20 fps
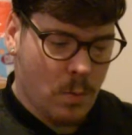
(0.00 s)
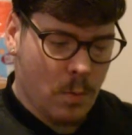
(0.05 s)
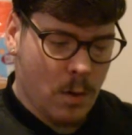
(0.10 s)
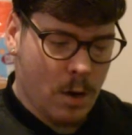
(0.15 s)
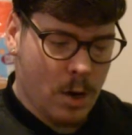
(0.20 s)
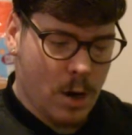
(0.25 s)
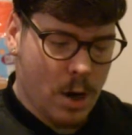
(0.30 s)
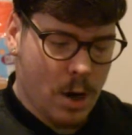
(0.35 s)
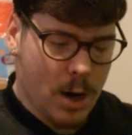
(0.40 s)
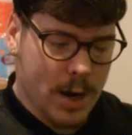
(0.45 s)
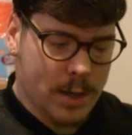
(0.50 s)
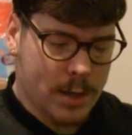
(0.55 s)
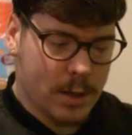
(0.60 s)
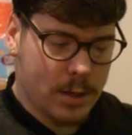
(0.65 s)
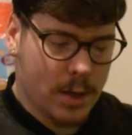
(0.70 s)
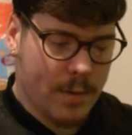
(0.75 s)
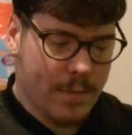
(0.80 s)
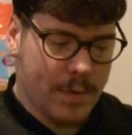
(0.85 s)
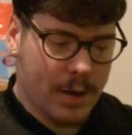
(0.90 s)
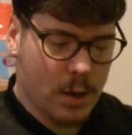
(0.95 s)
guys. I
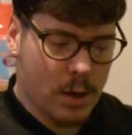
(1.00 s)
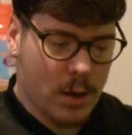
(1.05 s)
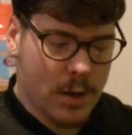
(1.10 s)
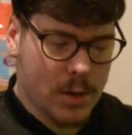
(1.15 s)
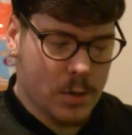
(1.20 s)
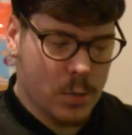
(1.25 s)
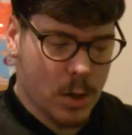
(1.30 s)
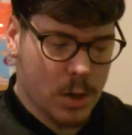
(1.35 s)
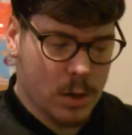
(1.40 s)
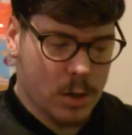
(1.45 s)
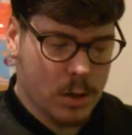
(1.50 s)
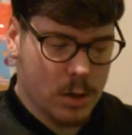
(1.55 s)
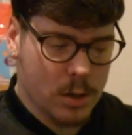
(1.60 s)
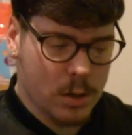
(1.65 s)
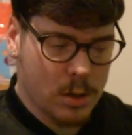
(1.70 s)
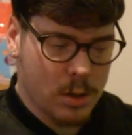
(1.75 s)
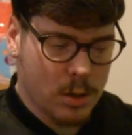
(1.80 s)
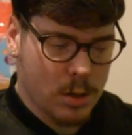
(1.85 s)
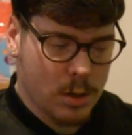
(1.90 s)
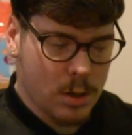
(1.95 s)
don't think I've got this one.
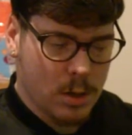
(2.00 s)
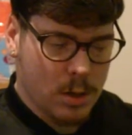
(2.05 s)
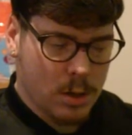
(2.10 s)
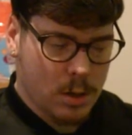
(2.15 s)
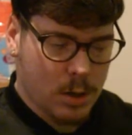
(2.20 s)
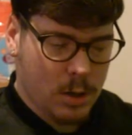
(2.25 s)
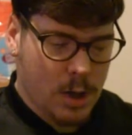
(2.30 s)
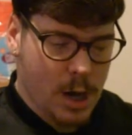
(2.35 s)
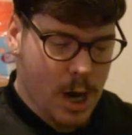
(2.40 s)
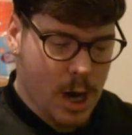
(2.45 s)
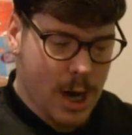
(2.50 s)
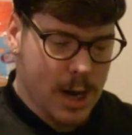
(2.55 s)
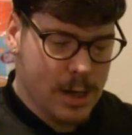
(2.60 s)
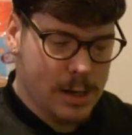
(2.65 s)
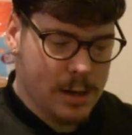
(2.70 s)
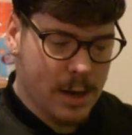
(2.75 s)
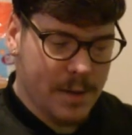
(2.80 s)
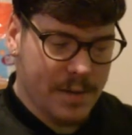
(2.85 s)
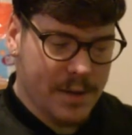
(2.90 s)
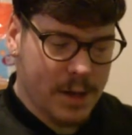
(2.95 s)
Guys,
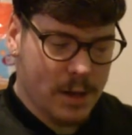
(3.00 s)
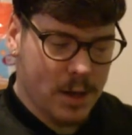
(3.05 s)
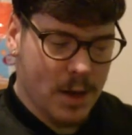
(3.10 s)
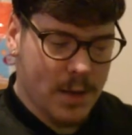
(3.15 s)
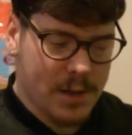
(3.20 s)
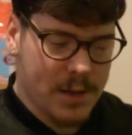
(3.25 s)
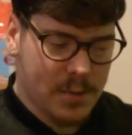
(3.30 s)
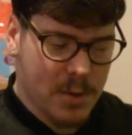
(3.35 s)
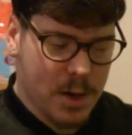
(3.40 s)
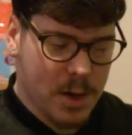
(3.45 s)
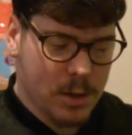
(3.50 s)
I don't think I've got this